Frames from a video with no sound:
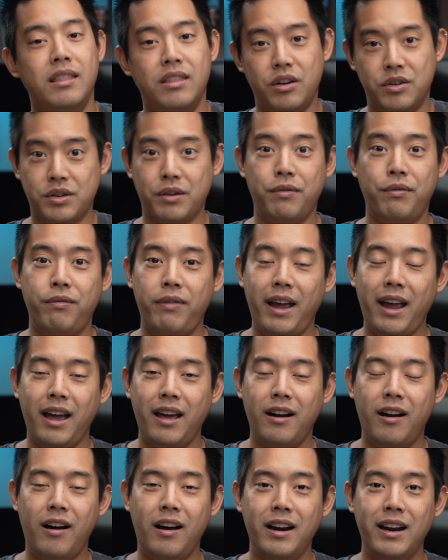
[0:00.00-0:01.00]
there's a
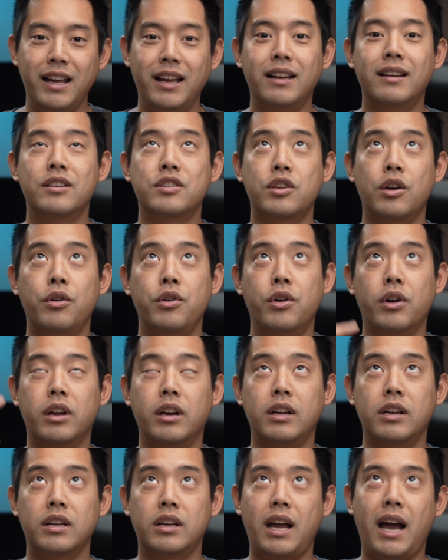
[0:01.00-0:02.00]
fan on it, so you're
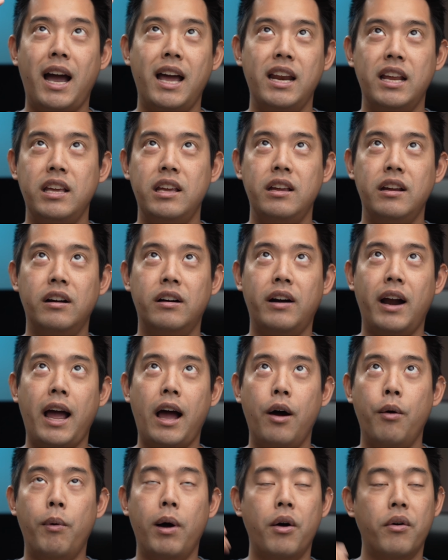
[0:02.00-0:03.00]
gonna kind of hear
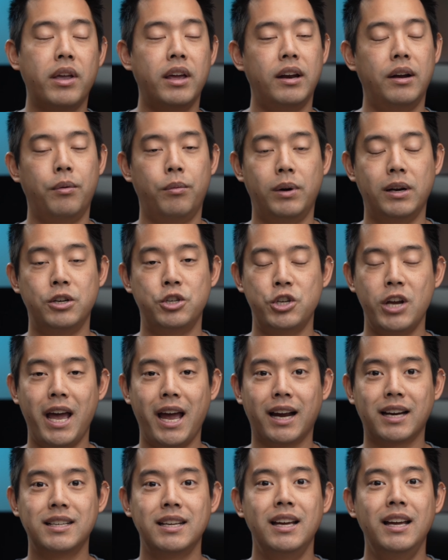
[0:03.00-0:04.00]
how well can it
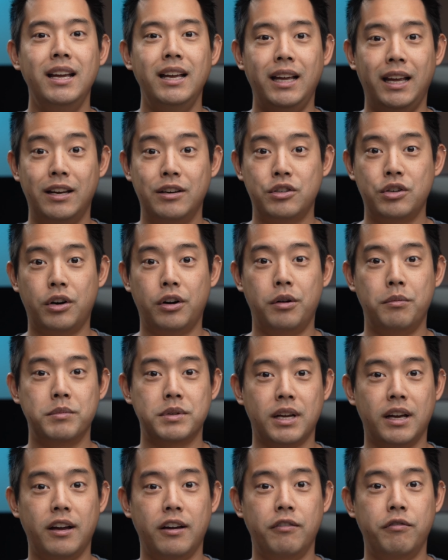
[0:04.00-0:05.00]
reject in
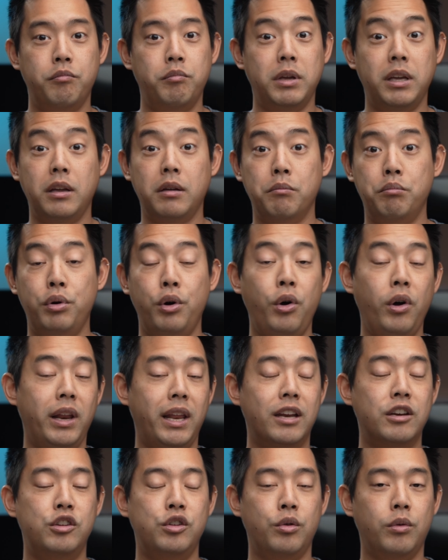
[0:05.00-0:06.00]
terms of being
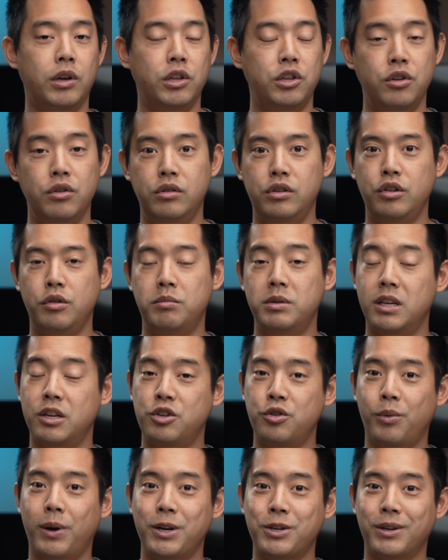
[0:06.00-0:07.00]
put into a YouTube
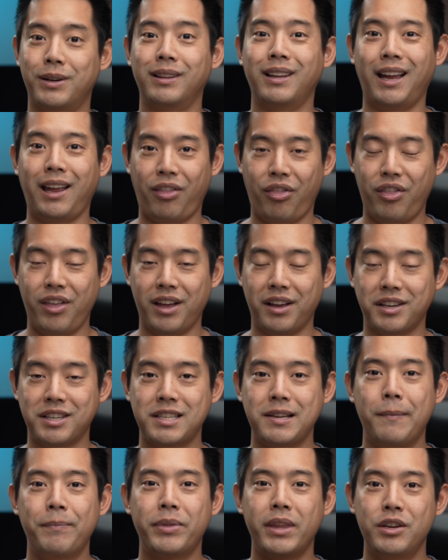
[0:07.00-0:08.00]
situation like
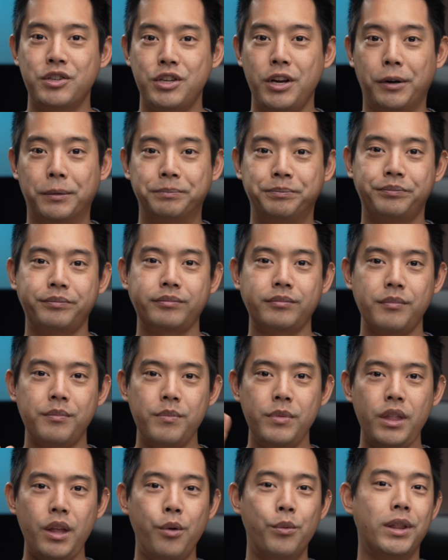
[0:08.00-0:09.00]
this. So
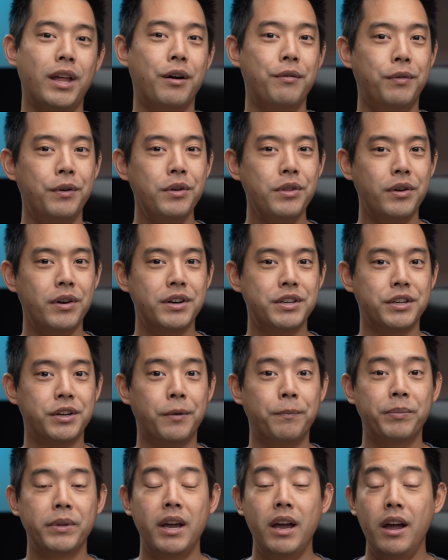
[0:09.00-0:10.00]
Without further
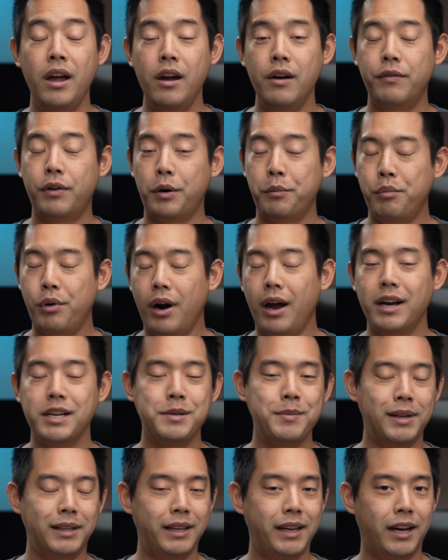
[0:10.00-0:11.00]
ado, for
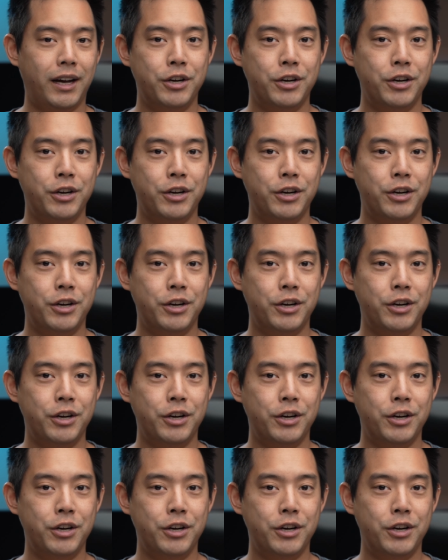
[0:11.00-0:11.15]
approximately